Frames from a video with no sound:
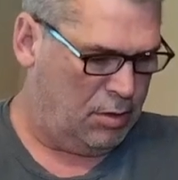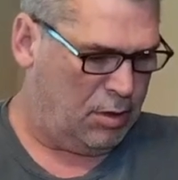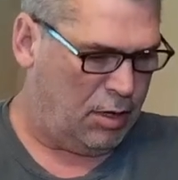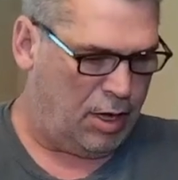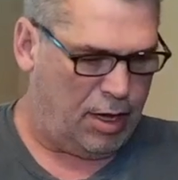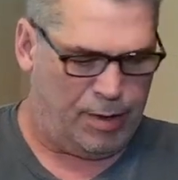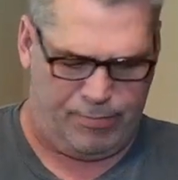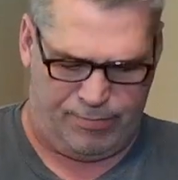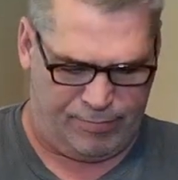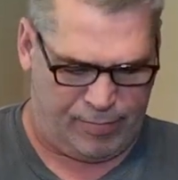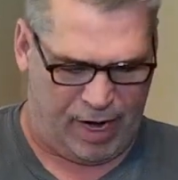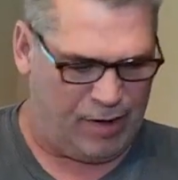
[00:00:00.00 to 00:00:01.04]

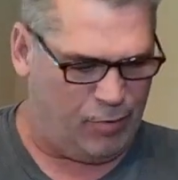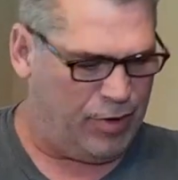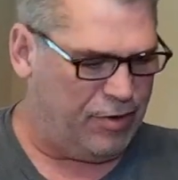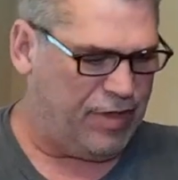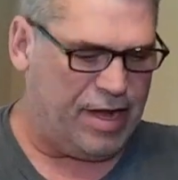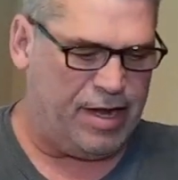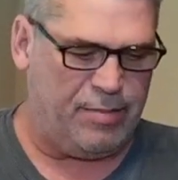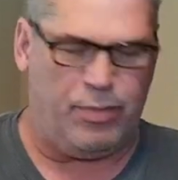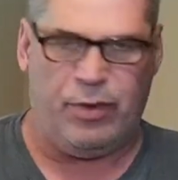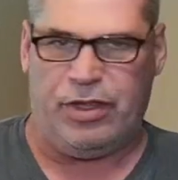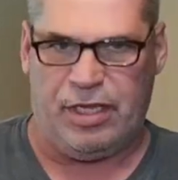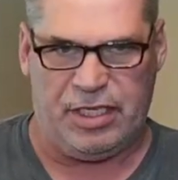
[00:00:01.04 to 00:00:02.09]
Kind of weird they didn't
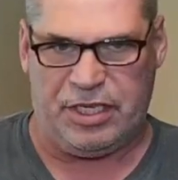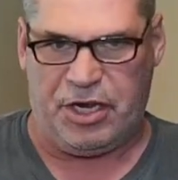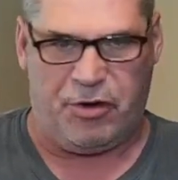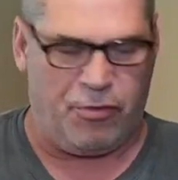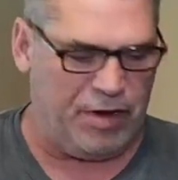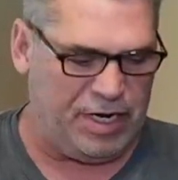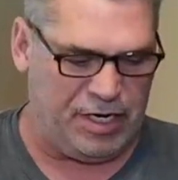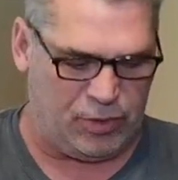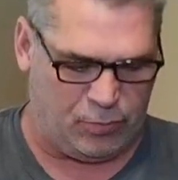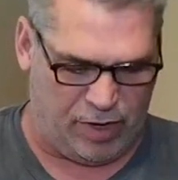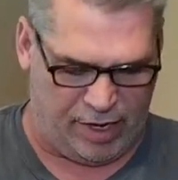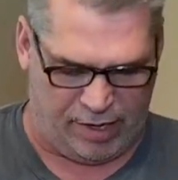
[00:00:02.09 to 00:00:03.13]
put this in green as
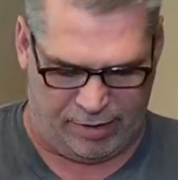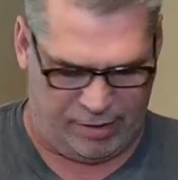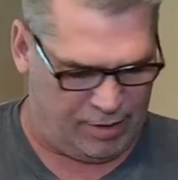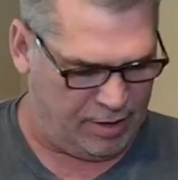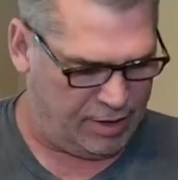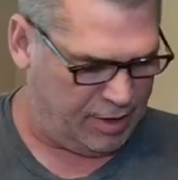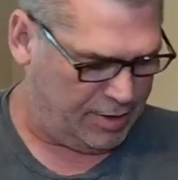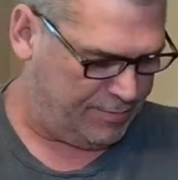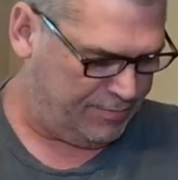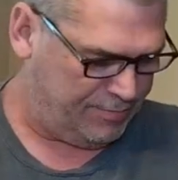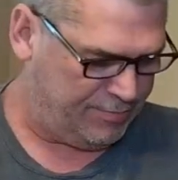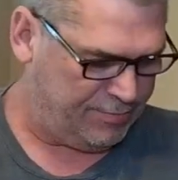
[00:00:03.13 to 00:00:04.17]
well.
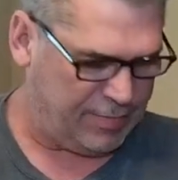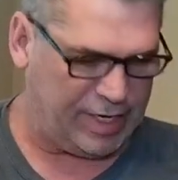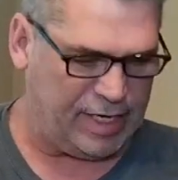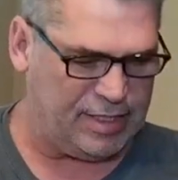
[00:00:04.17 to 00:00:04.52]
Like I